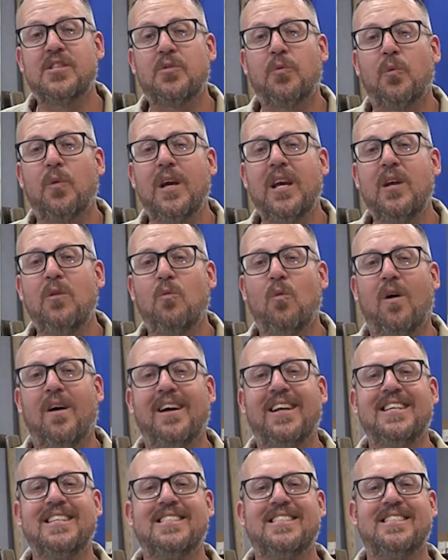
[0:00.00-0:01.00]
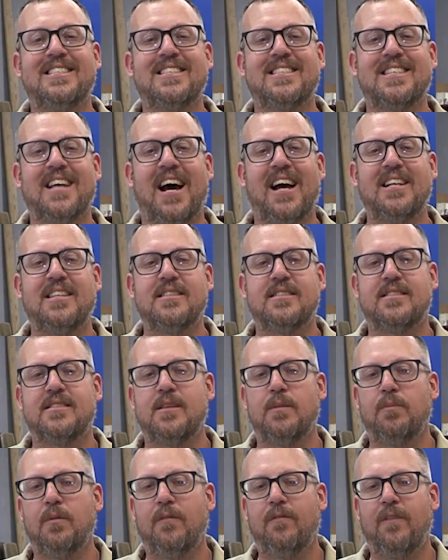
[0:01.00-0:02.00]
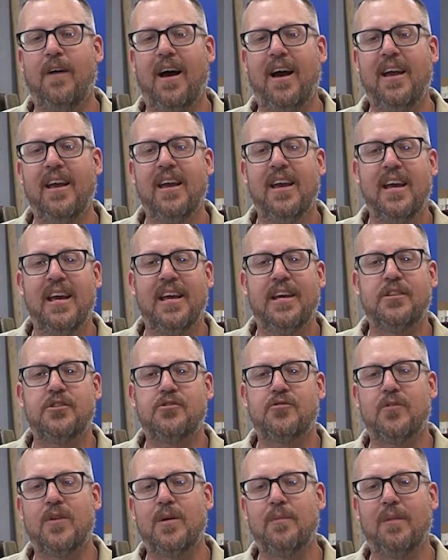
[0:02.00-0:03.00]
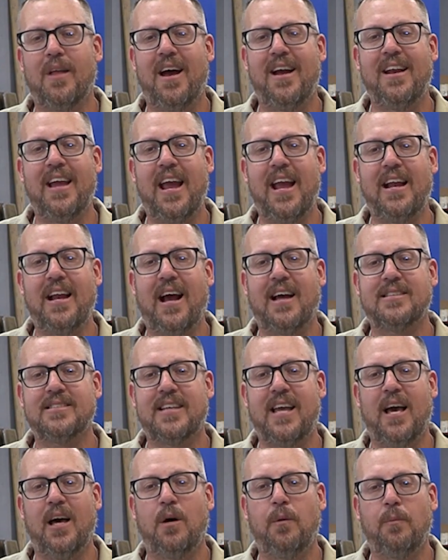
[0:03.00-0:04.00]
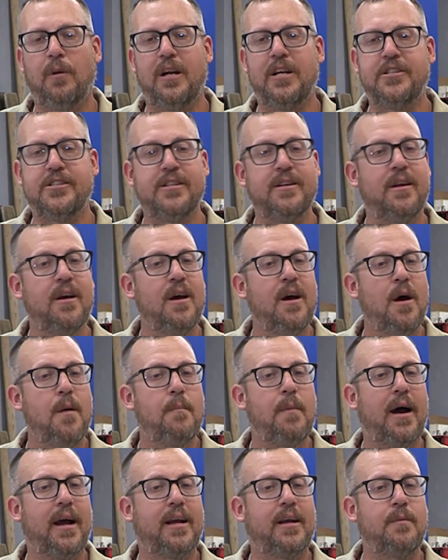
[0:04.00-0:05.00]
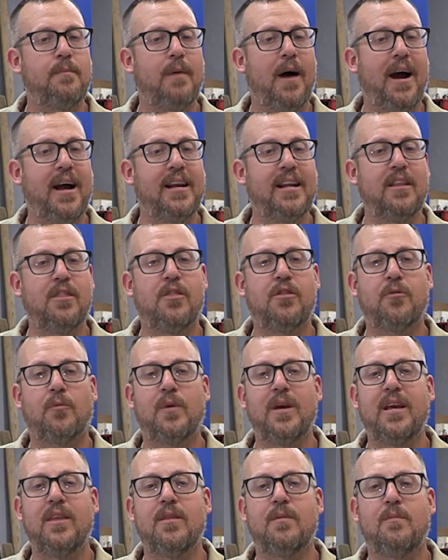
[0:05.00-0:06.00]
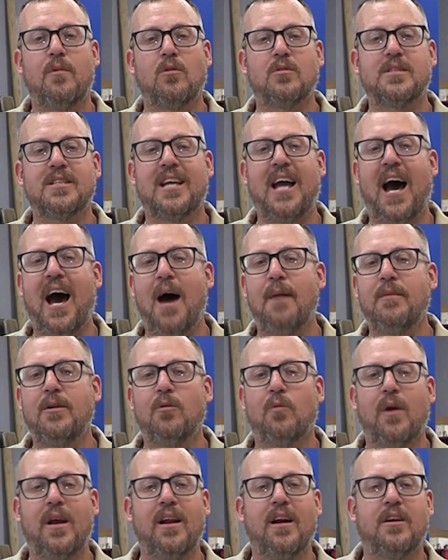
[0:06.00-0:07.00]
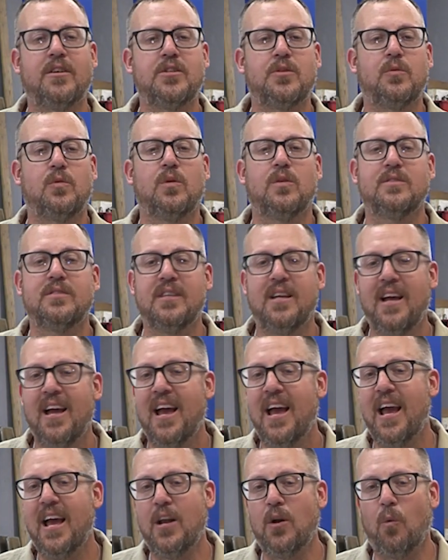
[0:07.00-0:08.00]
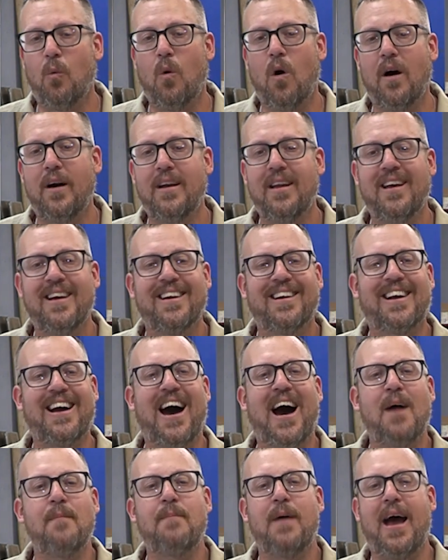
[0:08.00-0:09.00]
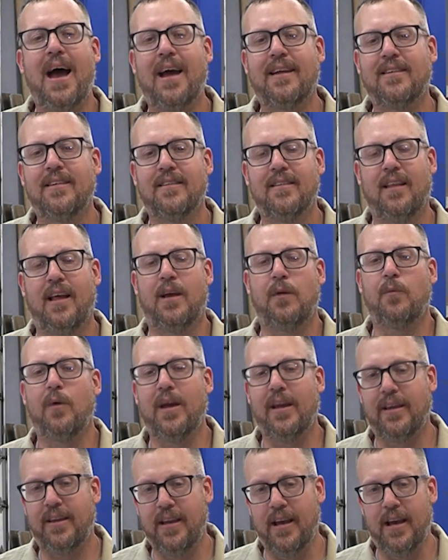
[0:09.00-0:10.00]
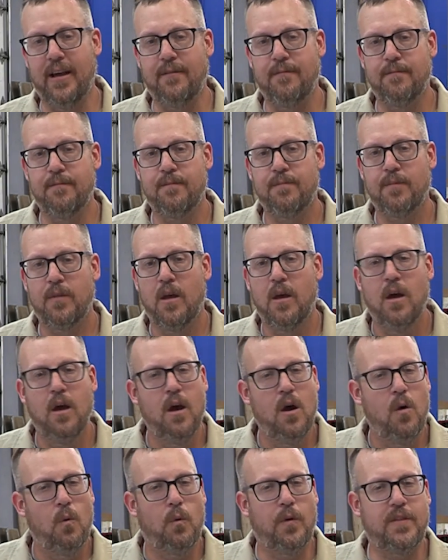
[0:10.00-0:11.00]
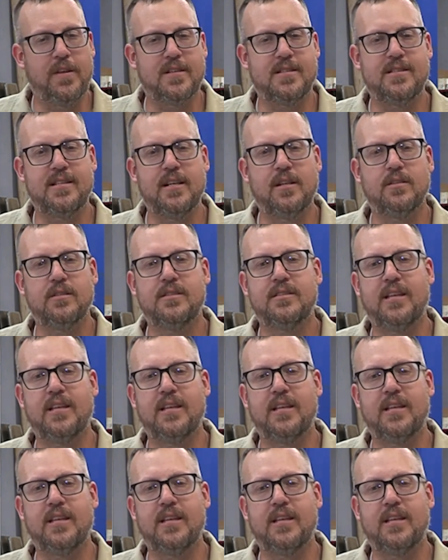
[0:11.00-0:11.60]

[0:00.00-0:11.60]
3-in-1 is designed to simplify and streamline ADAS calibration by combining three of the most common radar tools into one compact, lightweight kit. With this single